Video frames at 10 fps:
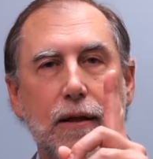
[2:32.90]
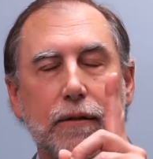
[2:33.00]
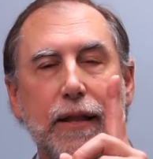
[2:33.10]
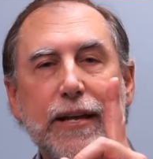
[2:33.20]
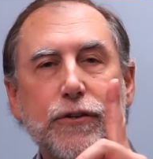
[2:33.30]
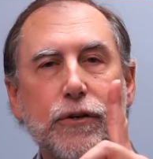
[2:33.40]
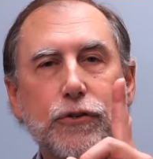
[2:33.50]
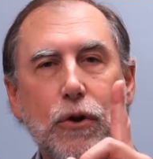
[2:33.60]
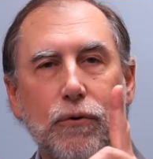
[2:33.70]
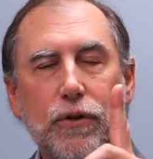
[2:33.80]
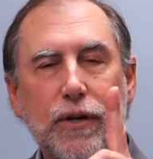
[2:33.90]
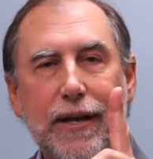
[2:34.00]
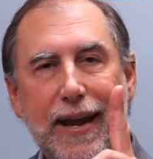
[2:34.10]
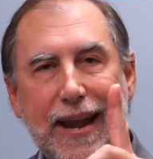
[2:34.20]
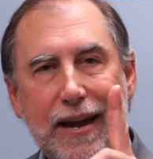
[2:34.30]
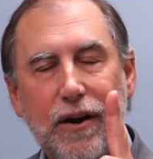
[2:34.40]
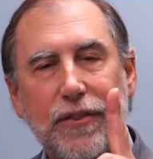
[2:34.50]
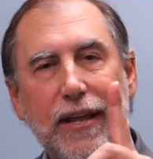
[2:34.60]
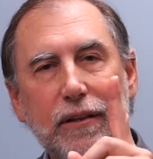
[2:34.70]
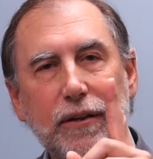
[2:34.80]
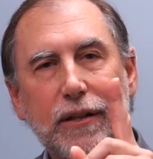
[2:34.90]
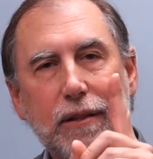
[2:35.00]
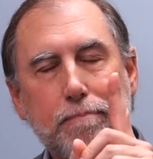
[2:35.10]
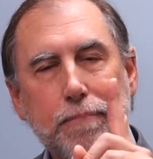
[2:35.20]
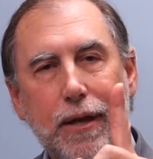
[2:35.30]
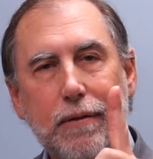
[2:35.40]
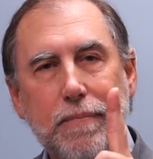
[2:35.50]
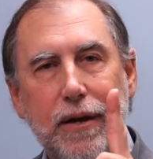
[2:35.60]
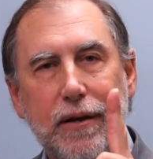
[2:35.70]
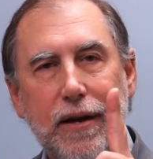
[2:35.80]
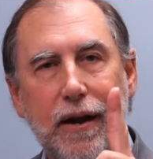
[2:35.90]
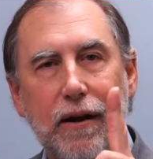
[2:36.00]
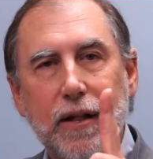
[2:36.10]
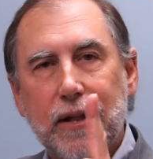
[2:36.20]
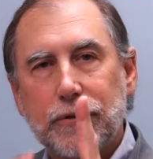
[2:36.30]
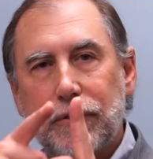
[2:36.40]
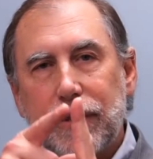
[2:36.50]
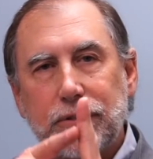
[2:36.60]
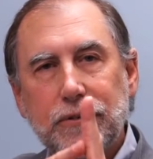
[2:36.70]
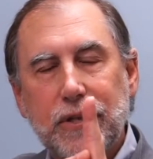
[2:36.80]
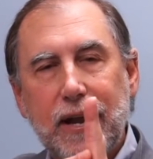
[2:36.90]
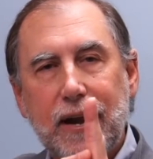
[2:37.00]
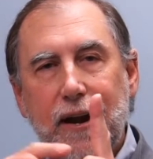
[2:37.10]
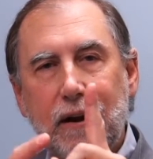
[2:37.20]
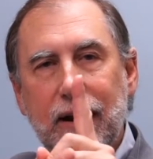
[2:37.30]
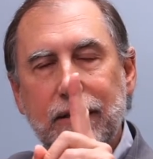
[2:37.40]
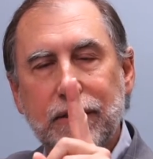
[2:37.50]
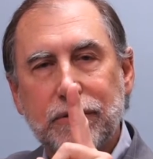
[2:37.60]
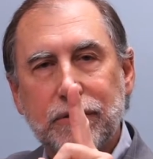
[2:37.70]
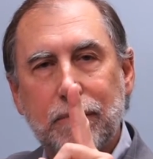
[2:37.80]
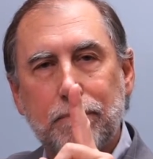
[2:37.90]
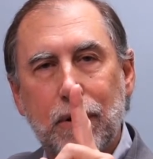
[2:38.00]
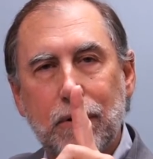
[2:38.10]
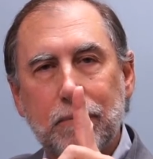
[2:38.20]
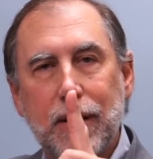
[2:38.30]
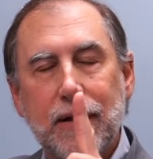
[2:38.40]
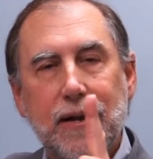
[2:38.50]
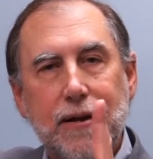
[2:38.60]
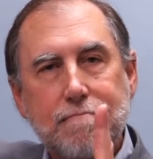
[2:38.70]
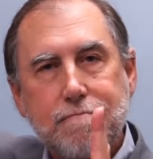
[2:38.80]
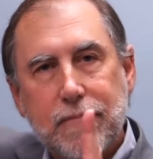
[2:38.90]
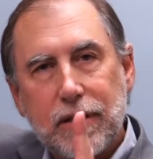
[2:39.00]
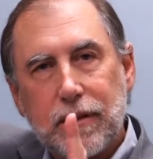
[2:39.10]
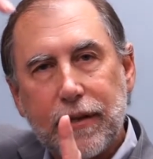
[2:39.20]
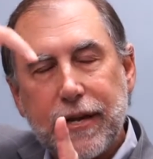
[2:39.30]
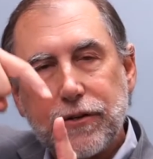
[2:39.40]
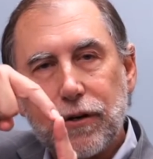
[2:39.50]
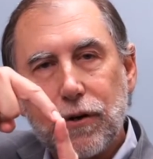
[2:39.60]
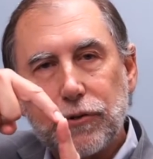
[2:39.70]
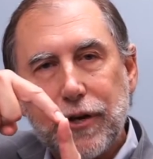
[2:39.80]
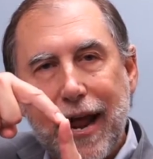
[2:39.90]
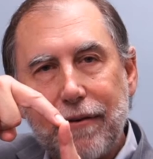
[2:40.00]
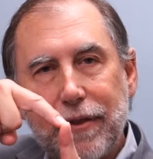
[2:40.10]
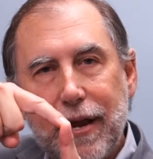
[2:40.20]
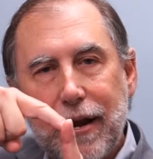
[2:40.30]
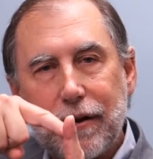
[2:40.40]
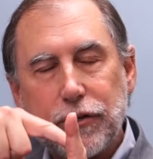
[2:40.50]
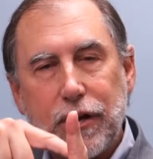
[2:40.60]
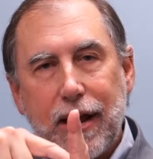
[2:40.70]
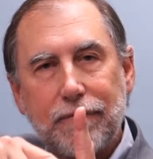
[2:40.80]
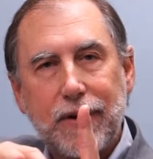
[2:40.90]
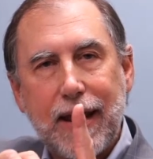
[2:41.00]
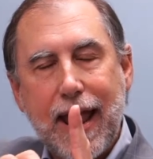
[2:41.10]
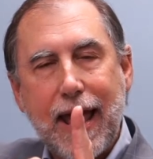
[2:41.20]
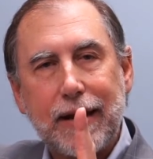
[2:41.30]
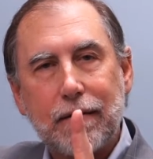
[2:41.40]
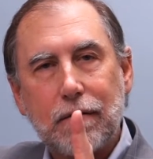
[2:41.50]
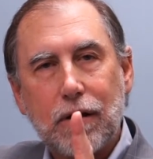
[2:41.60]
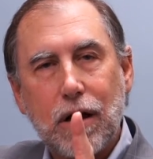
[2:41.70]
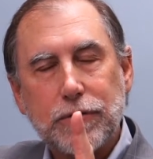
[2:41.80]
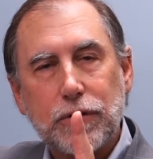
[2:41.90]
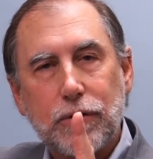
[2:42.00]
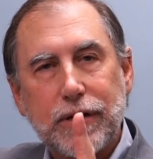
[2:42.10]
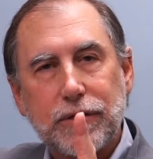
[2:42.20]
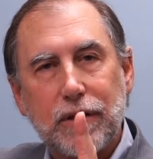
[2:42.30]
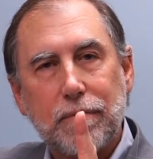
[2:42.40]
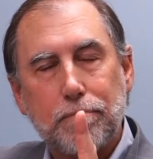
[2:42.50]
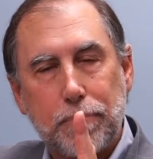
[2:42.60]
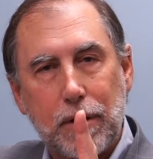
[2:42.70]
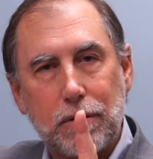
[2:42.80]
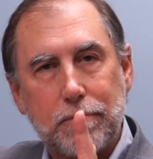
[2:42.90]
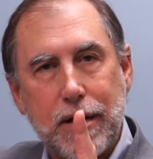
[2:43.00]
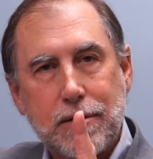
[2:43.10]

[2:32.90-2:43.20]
Lasers don't look at hair, they look at the pigment in hair. So this is the hair and this is the bulb. The laser goes down the hair shaft and it concentrates in the bulb.